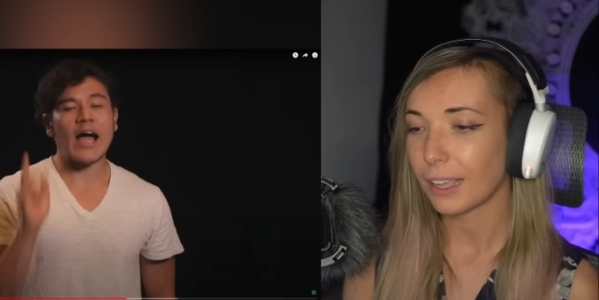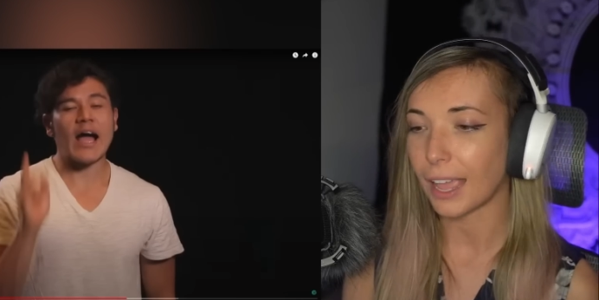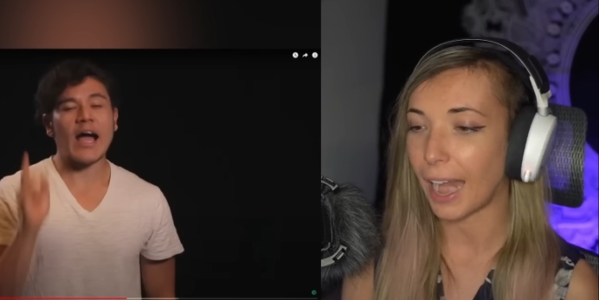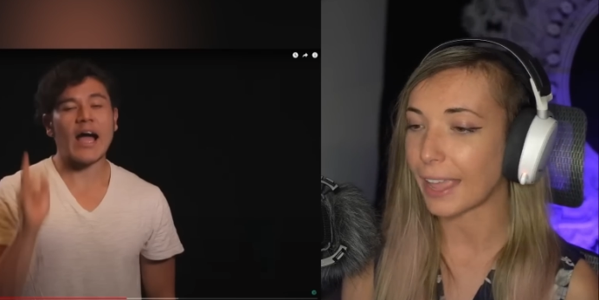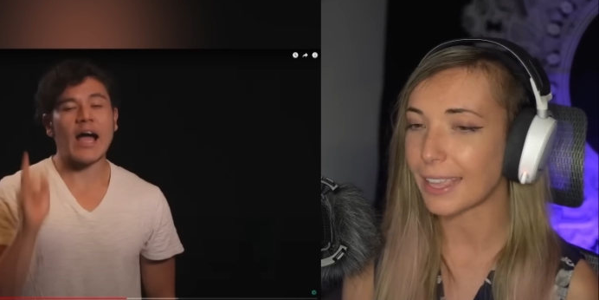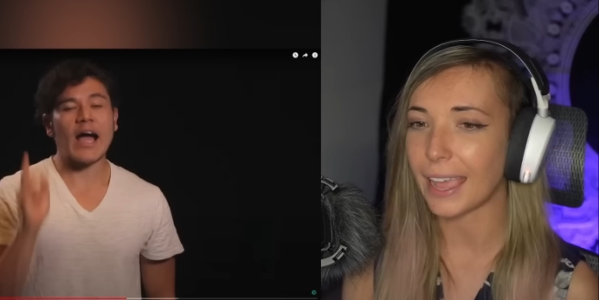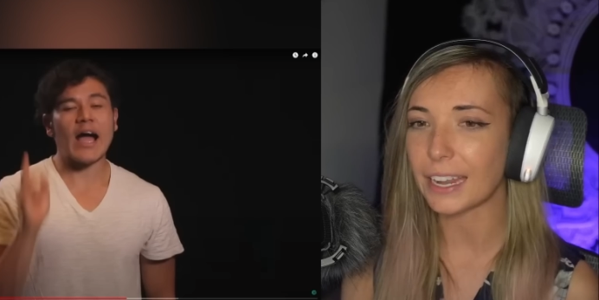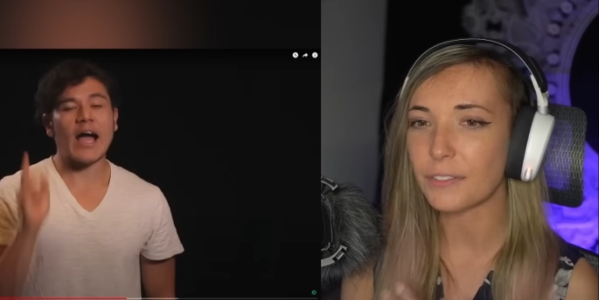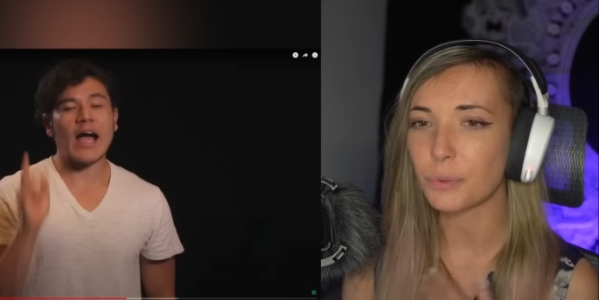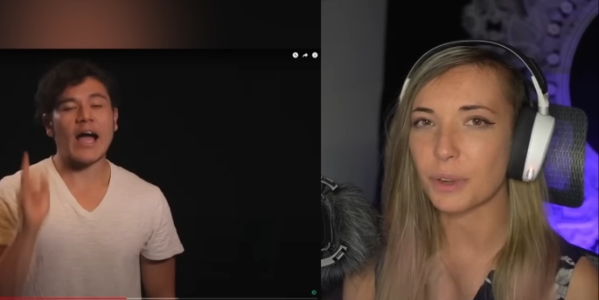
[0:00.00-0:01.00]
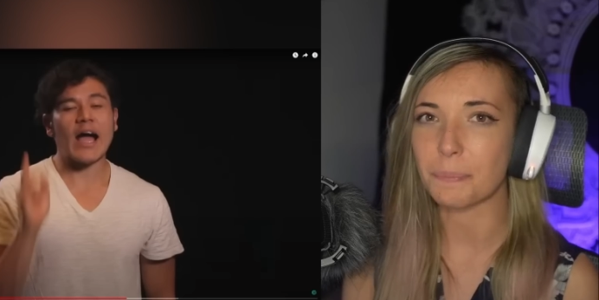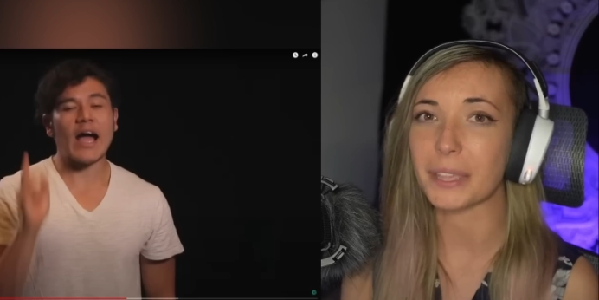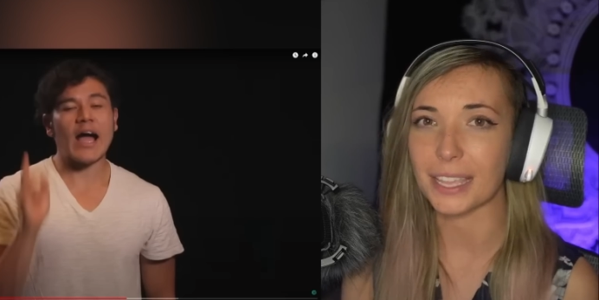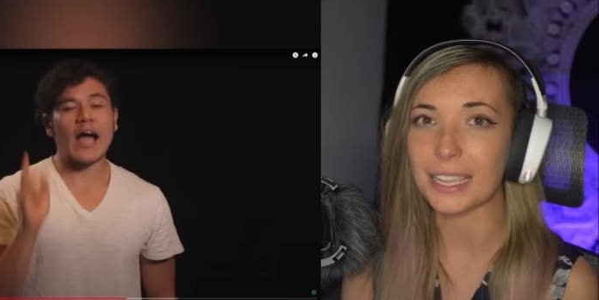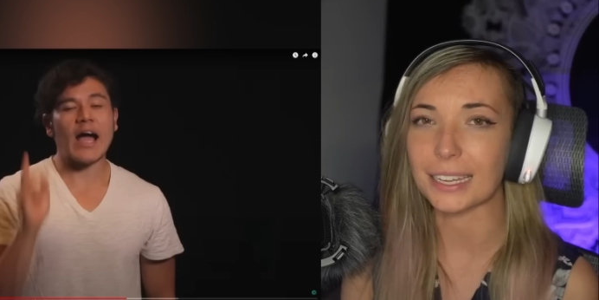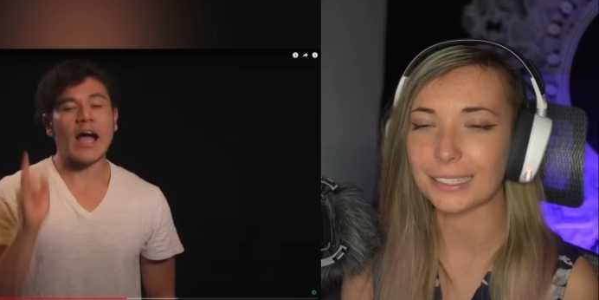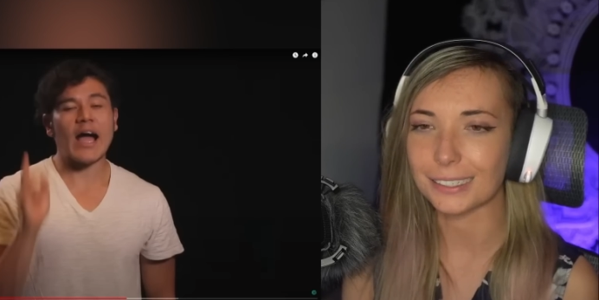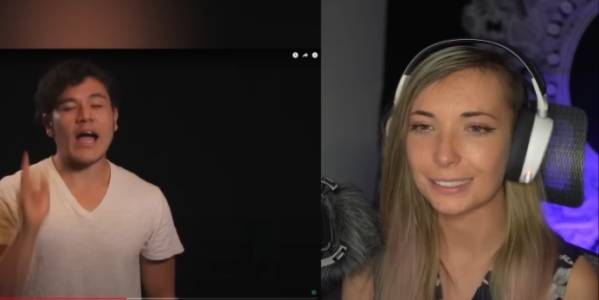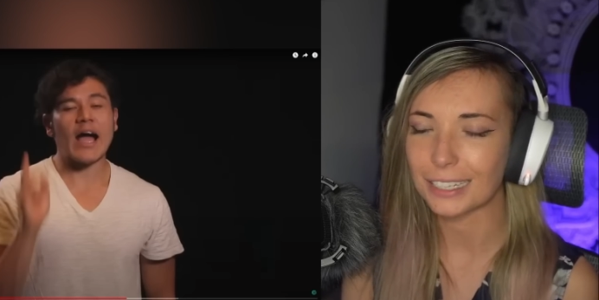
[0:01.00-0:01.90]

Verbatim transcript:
Speaker 1: and I can't even repeat it.